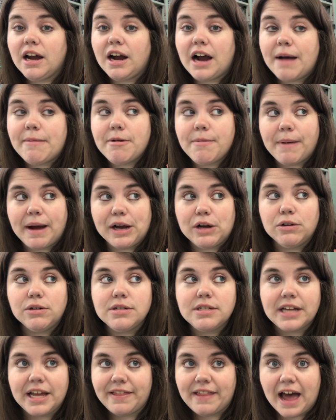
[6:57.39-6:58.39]
I'm at
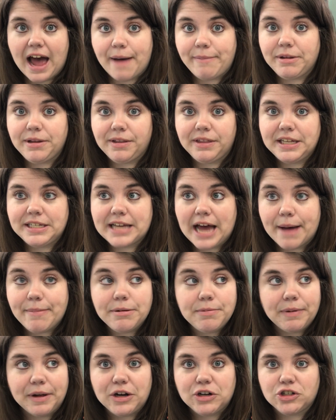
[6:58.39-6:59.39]
Michael's and these
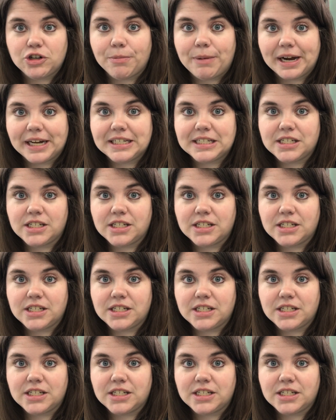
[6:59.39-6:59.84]
Happy Planners are back in